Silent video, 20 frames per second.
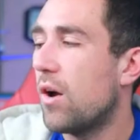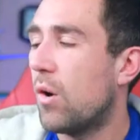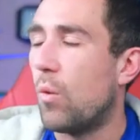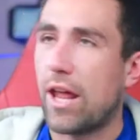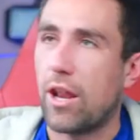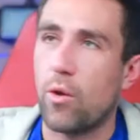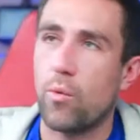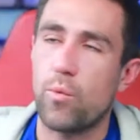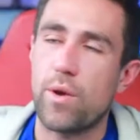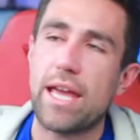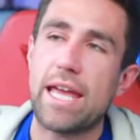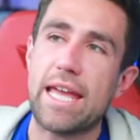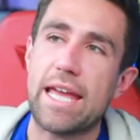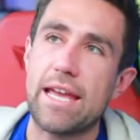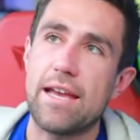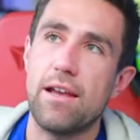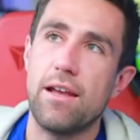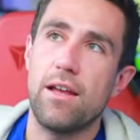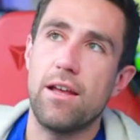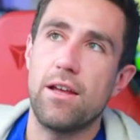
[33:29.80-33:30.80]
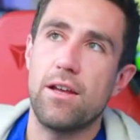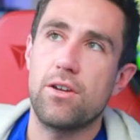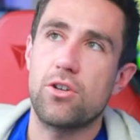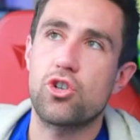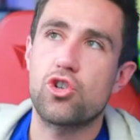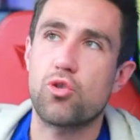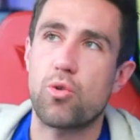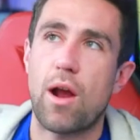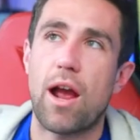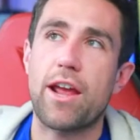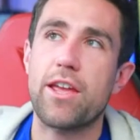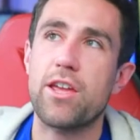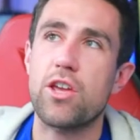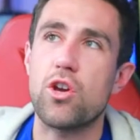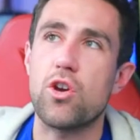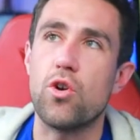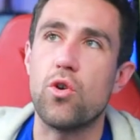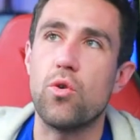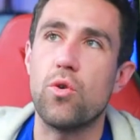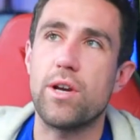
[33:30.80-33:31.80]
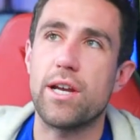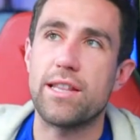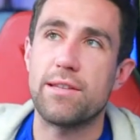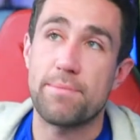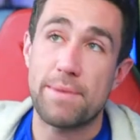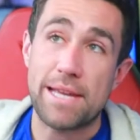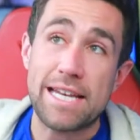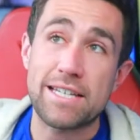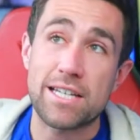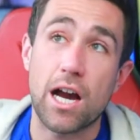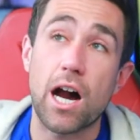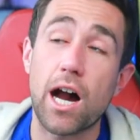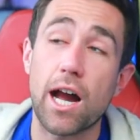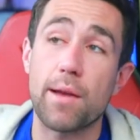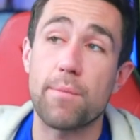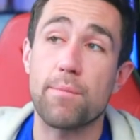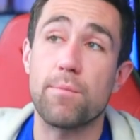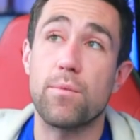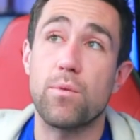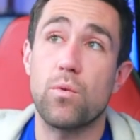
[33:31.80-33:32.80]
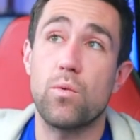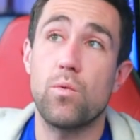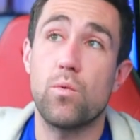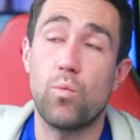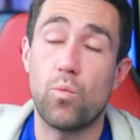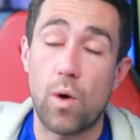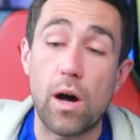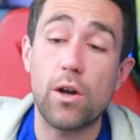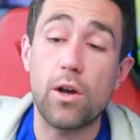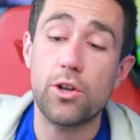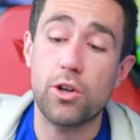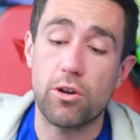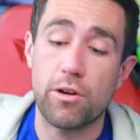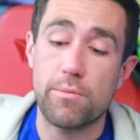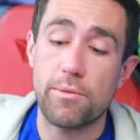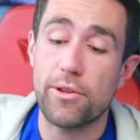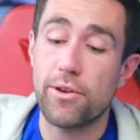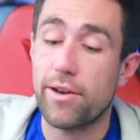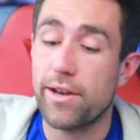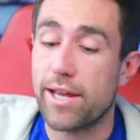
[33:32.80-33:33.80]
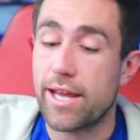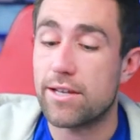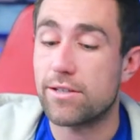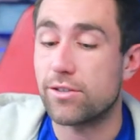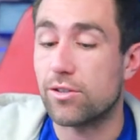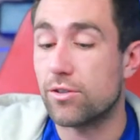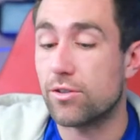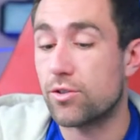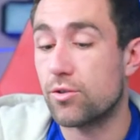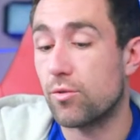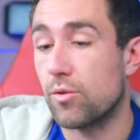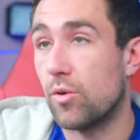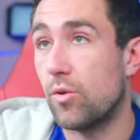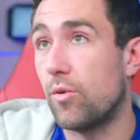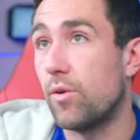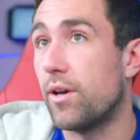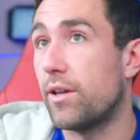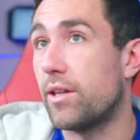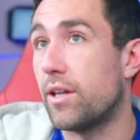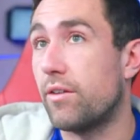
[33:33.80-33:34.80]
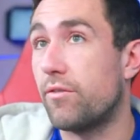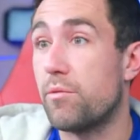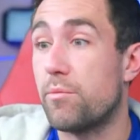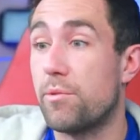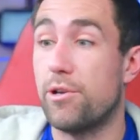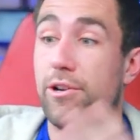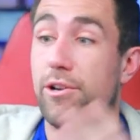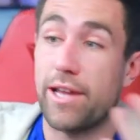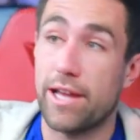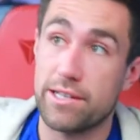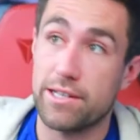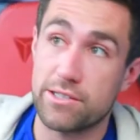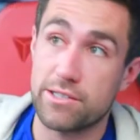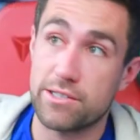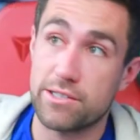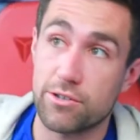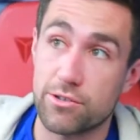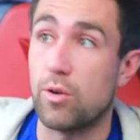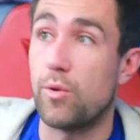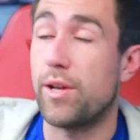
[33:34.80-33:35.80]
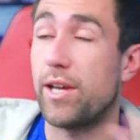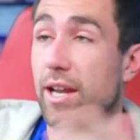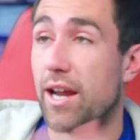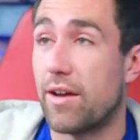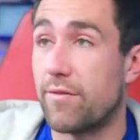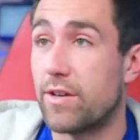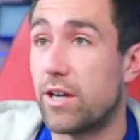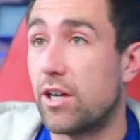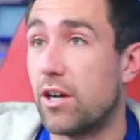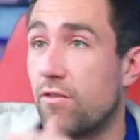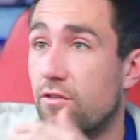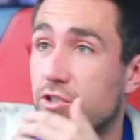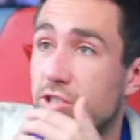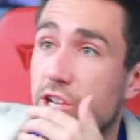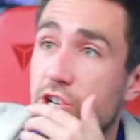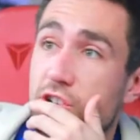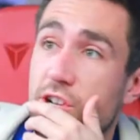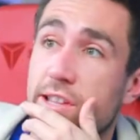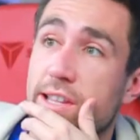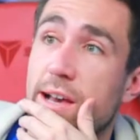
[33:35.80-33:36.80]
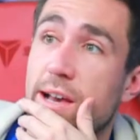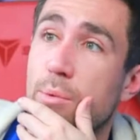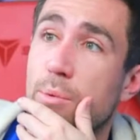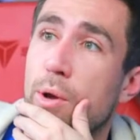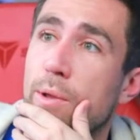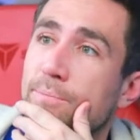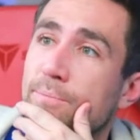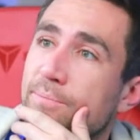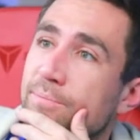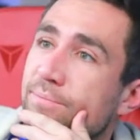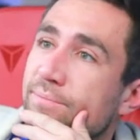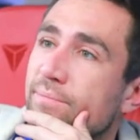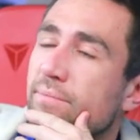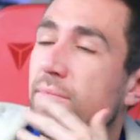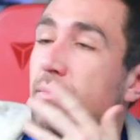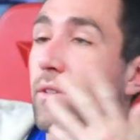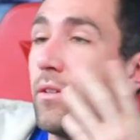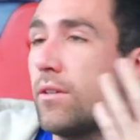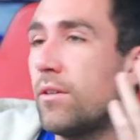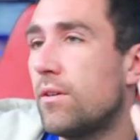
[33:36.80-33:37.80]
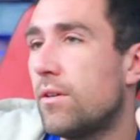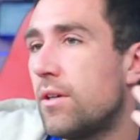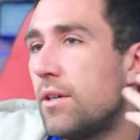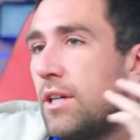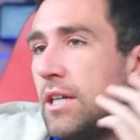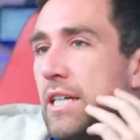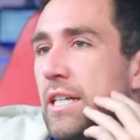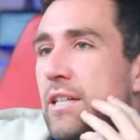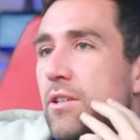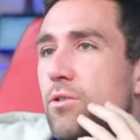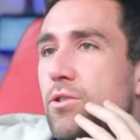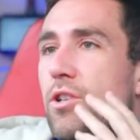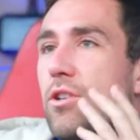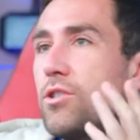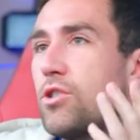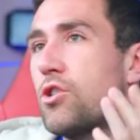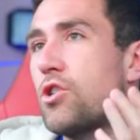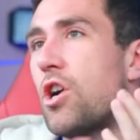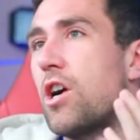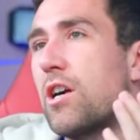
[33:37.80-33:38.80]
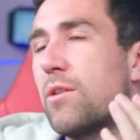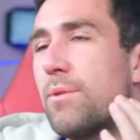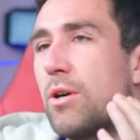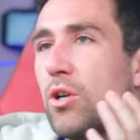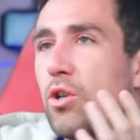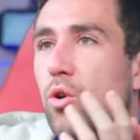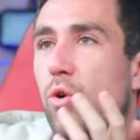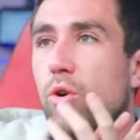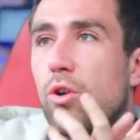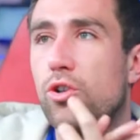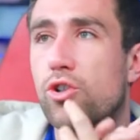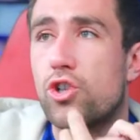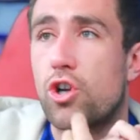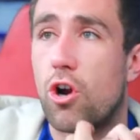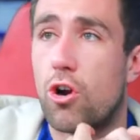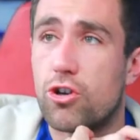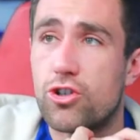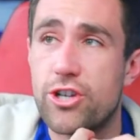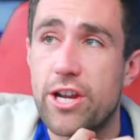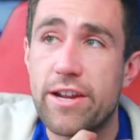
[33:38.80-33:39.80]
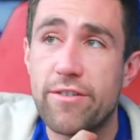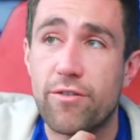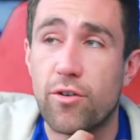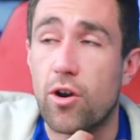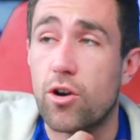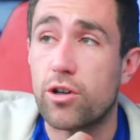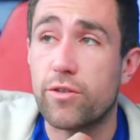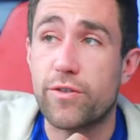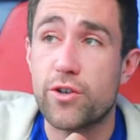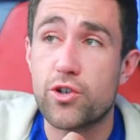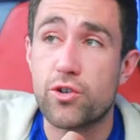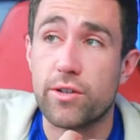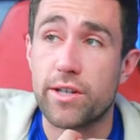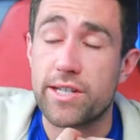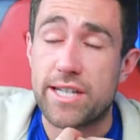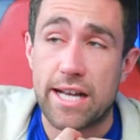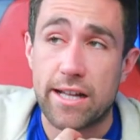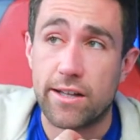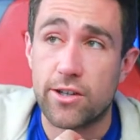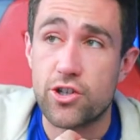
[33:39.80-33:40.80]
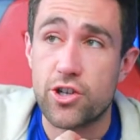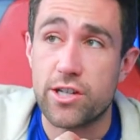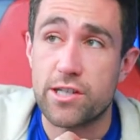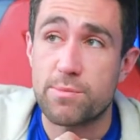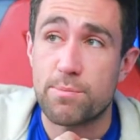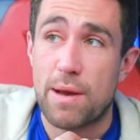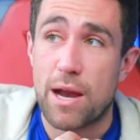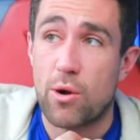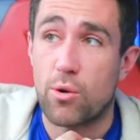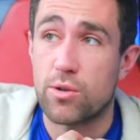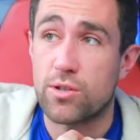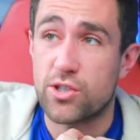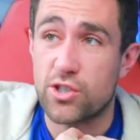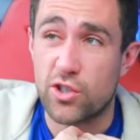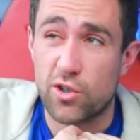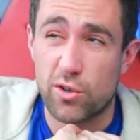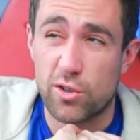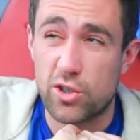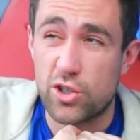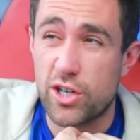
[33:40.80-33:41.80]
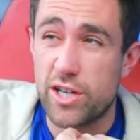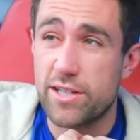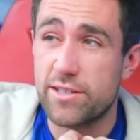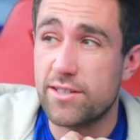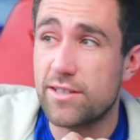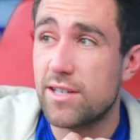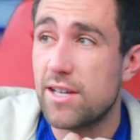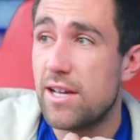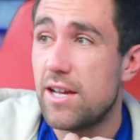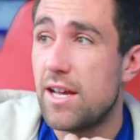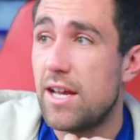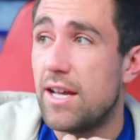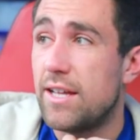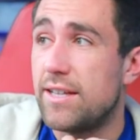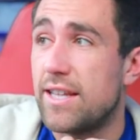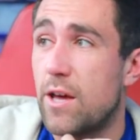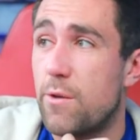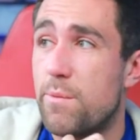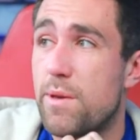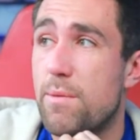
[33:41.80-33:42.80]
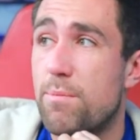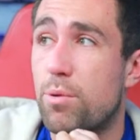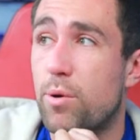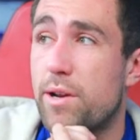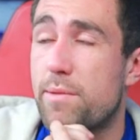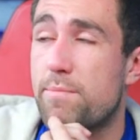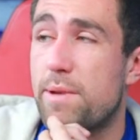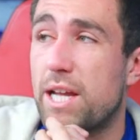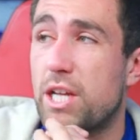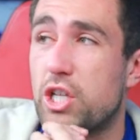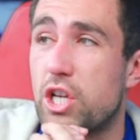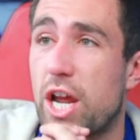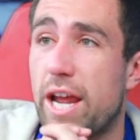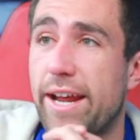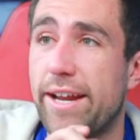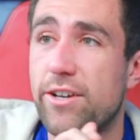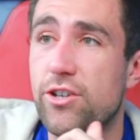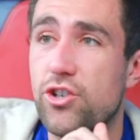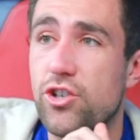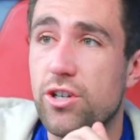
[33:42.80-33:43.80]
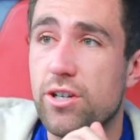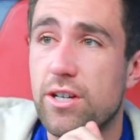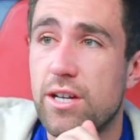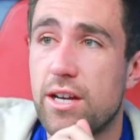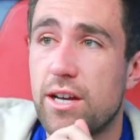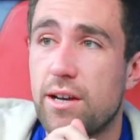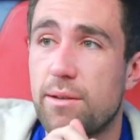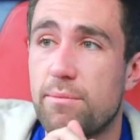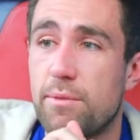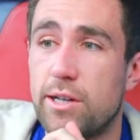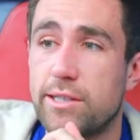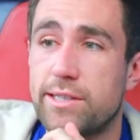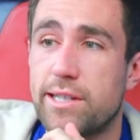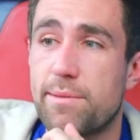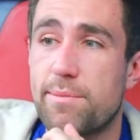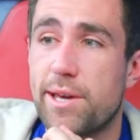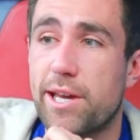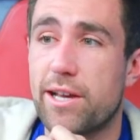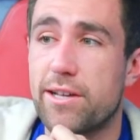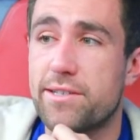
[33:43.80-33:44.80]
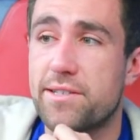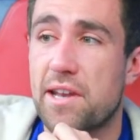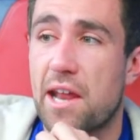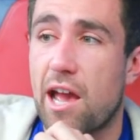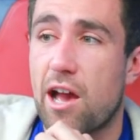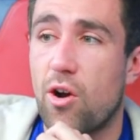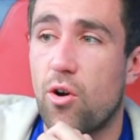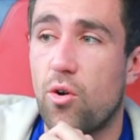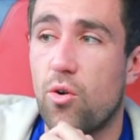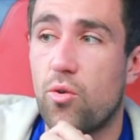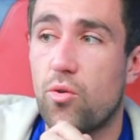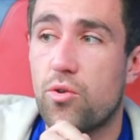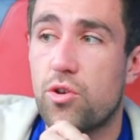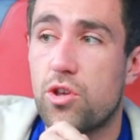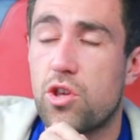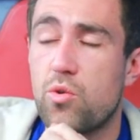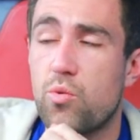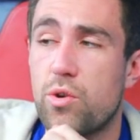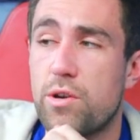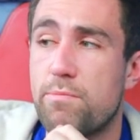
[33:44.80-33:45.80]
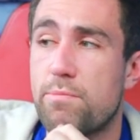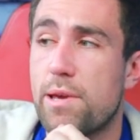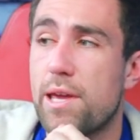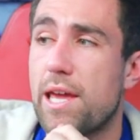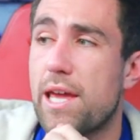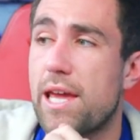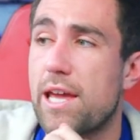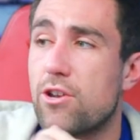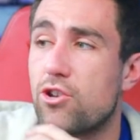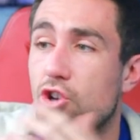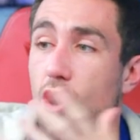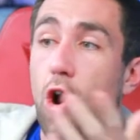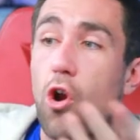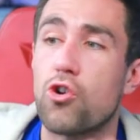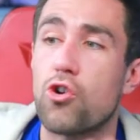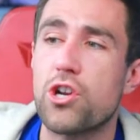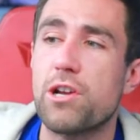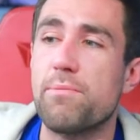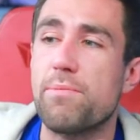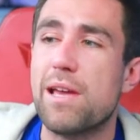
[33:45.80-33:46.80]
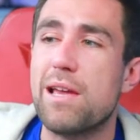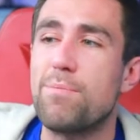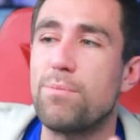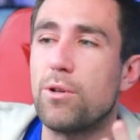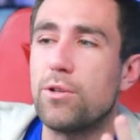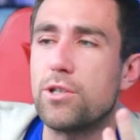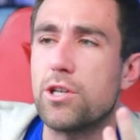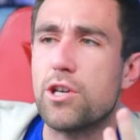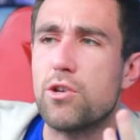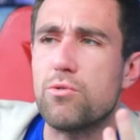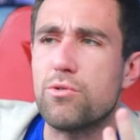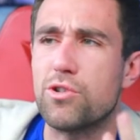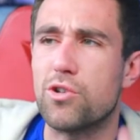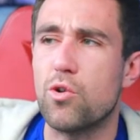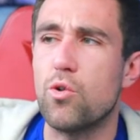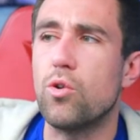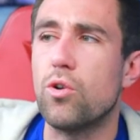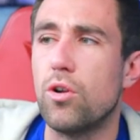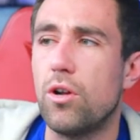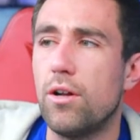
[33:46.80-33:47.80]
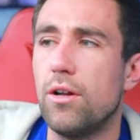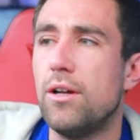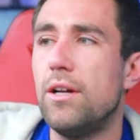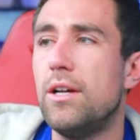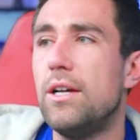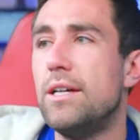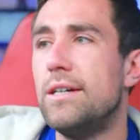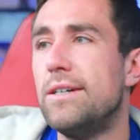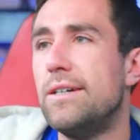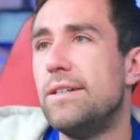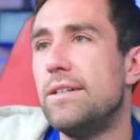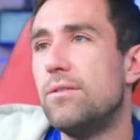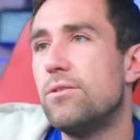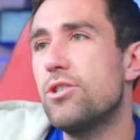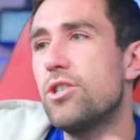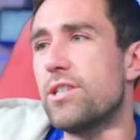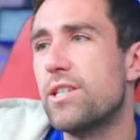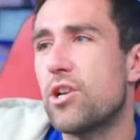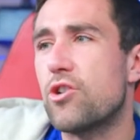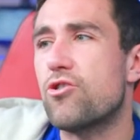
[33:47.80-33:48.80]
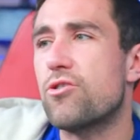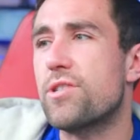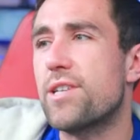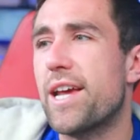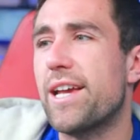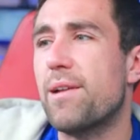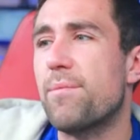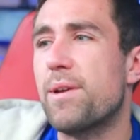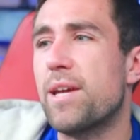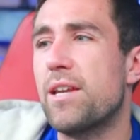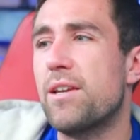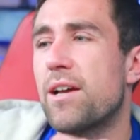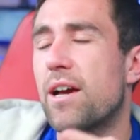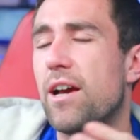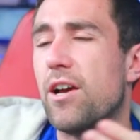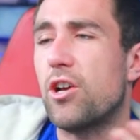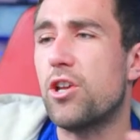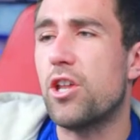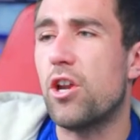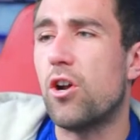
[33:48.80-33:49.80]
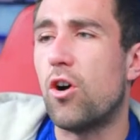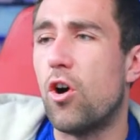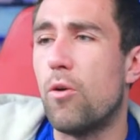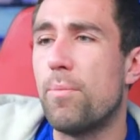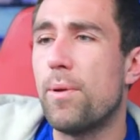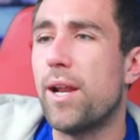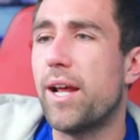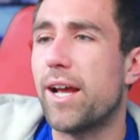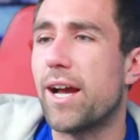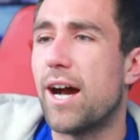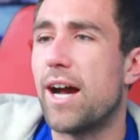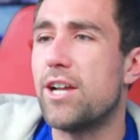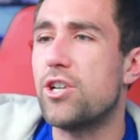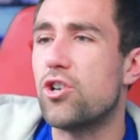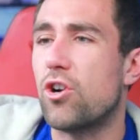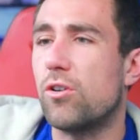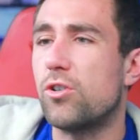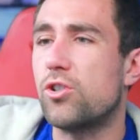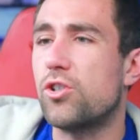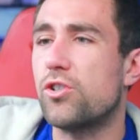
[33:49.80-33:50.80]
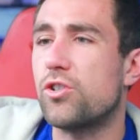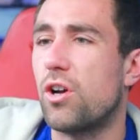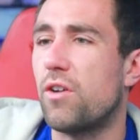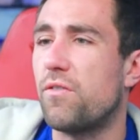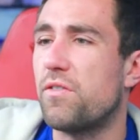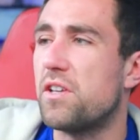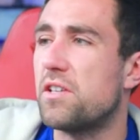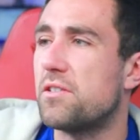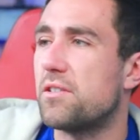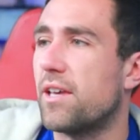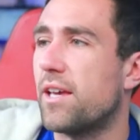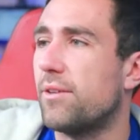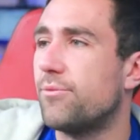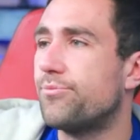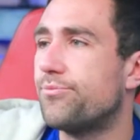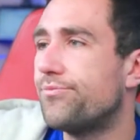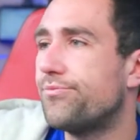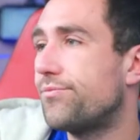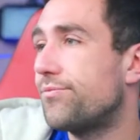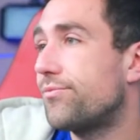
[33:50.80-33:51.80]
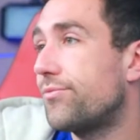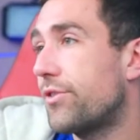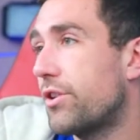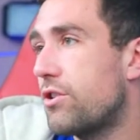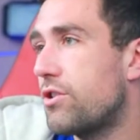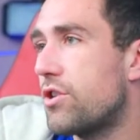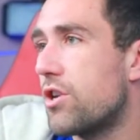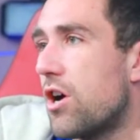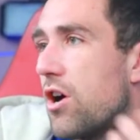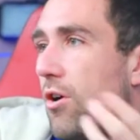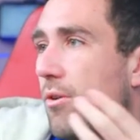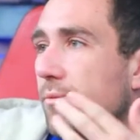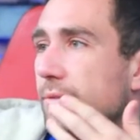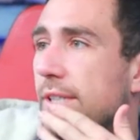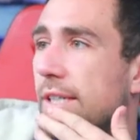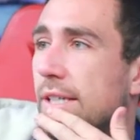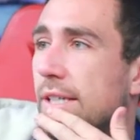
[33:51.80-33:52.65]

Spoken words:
why don't we try you in the meantime while your immunity case goes through? And then if the immunity case goes through, we can have that conversation at that point. There was also talk about Google charging for artificial intelligence powered searches. That'd be a pretty big change, mostly because now you would be charging people to use Google, which is interesting. I mean, you know, OpenAI charges, obviously. So